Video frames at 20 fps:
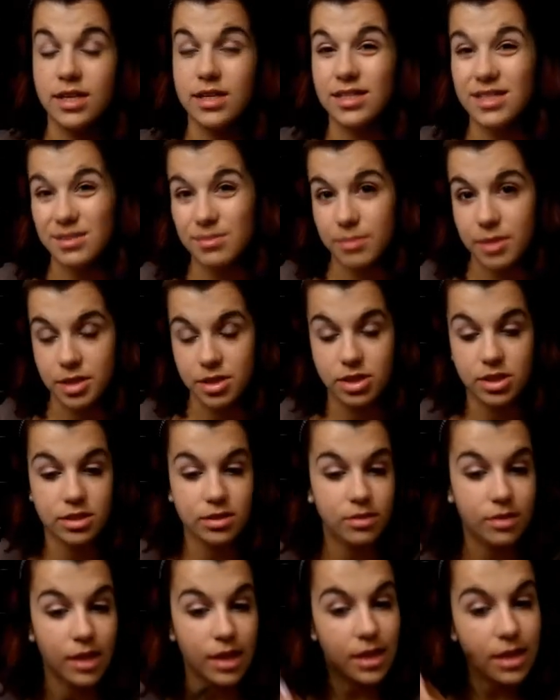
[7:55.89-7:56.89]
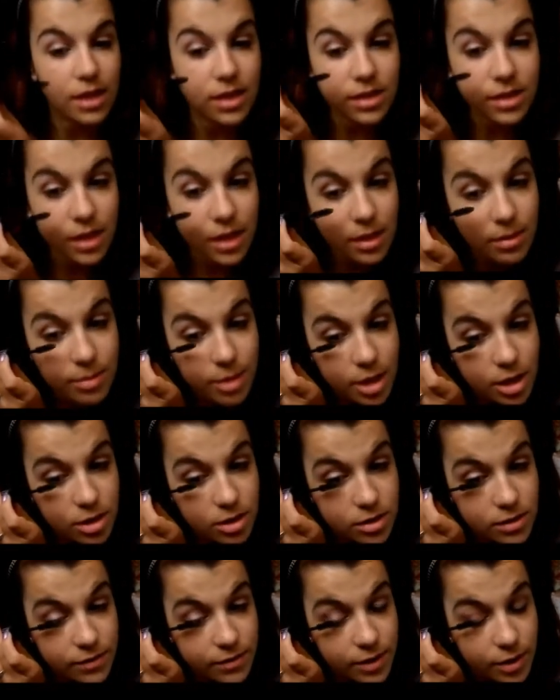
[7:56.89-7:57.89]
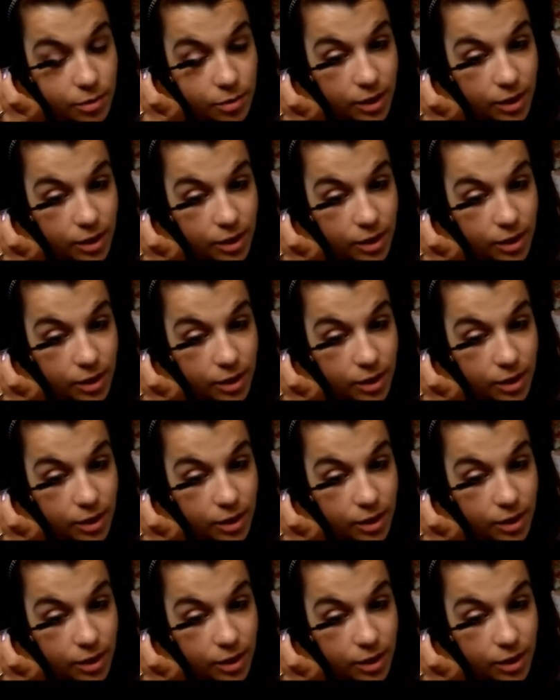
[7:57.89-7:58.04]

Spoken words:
it smudges really easily because of the